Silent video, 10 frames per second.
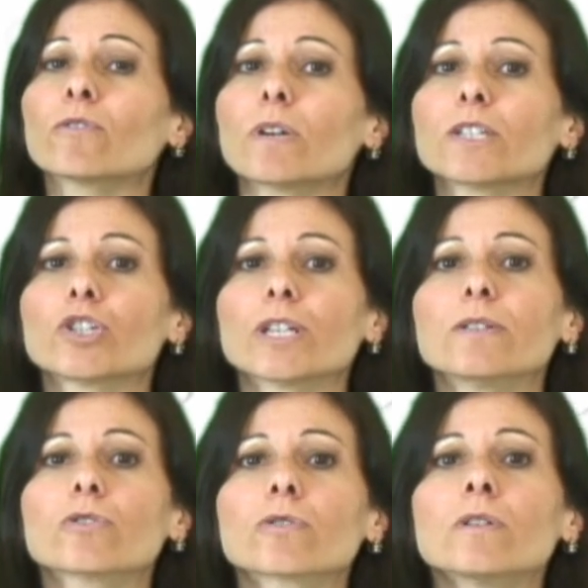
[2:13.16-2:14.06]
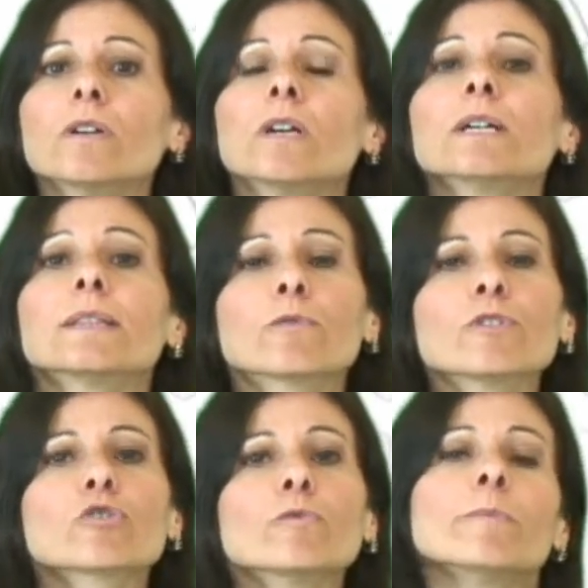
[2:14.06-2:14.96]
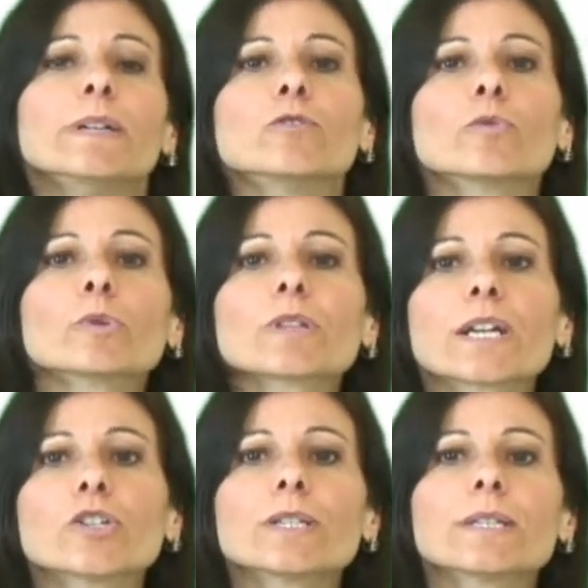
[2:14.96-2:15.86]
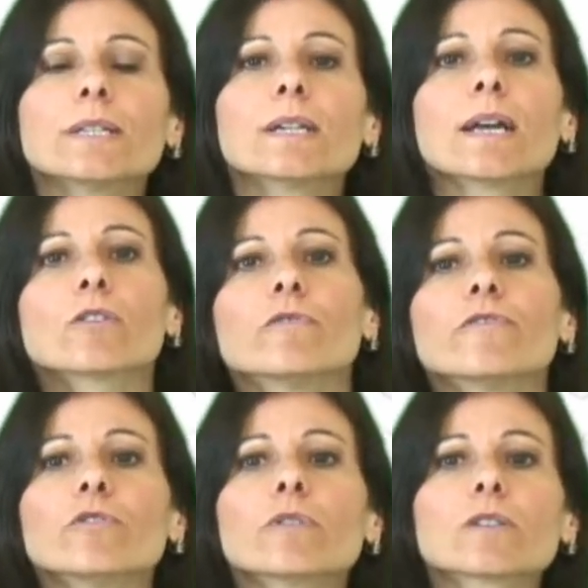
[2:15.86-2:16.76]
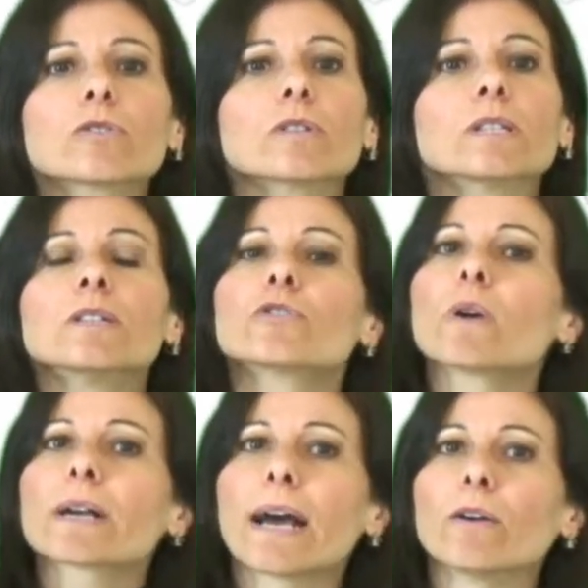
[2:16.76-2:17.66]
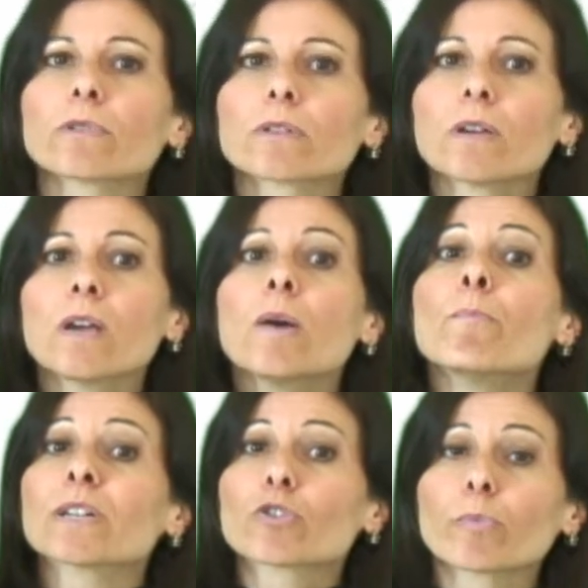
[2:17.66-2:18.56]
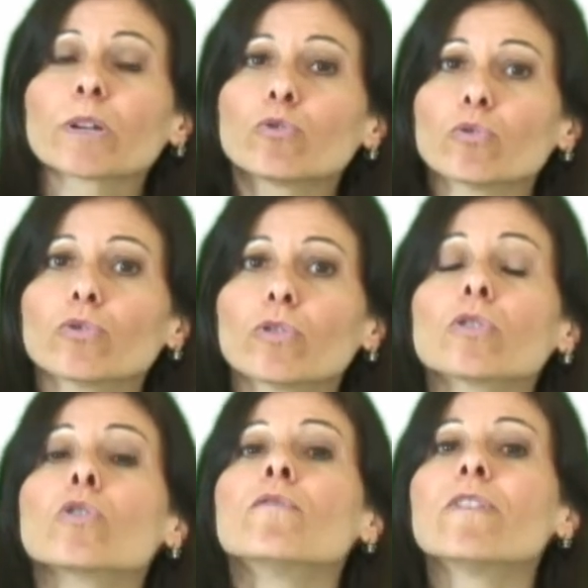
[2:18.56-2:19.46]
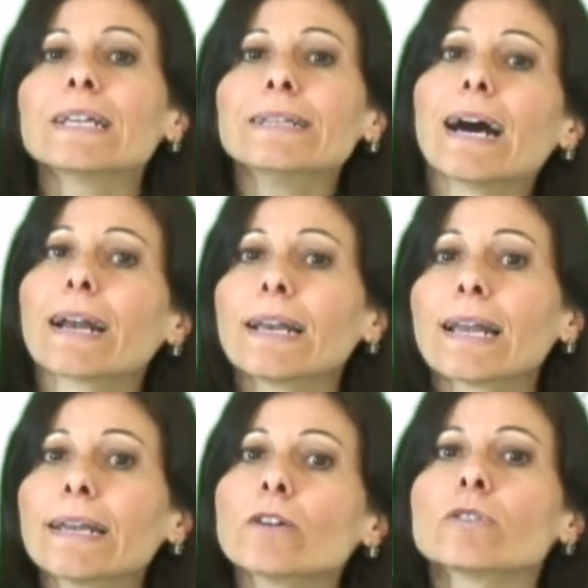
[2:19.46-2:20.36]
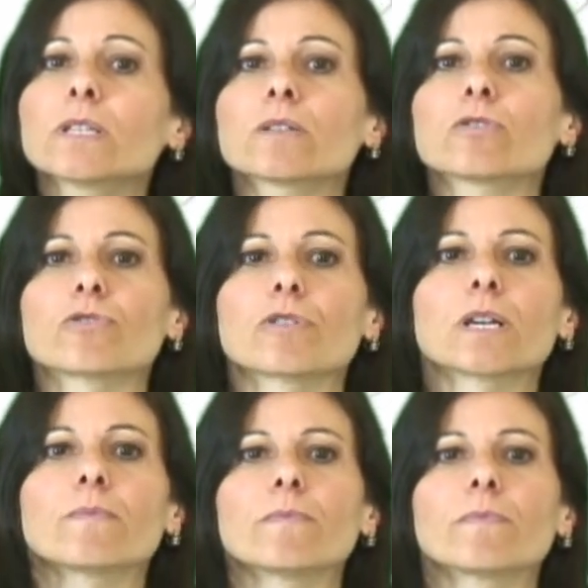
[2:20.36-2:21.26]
carried out, the supplier can manage the configuration of his or her account, but more so validate the negotiation.